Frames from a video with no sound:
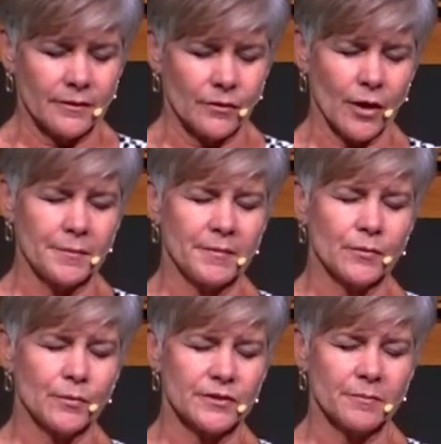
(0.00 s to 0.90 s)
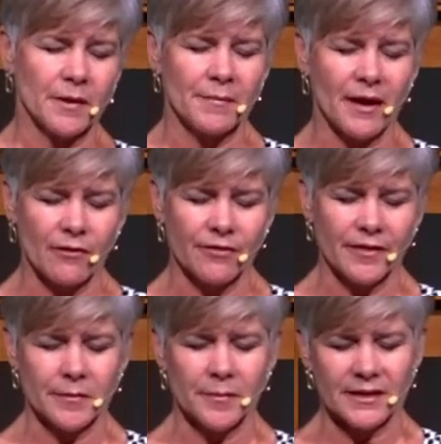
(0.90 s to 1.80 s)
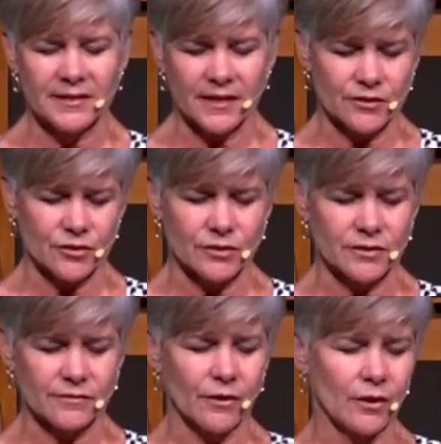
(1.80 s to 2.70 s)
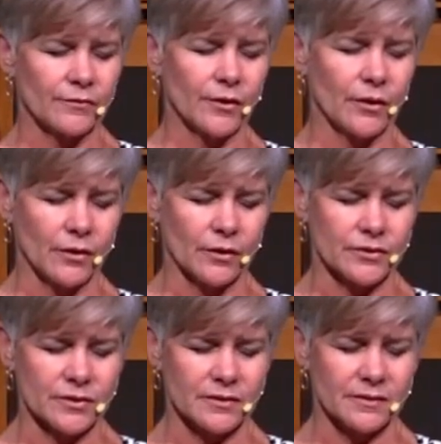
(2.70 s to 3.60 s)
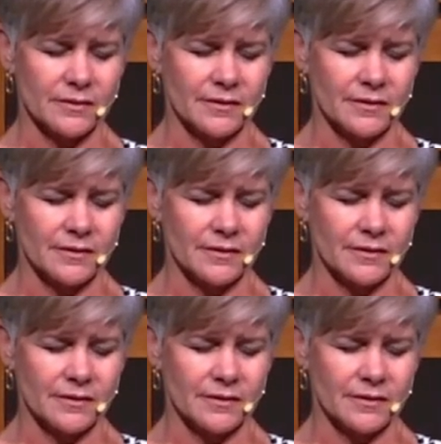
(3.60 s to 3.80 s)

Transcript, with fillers: Oh God, may the words of my mouth and the meditations of all of our hearts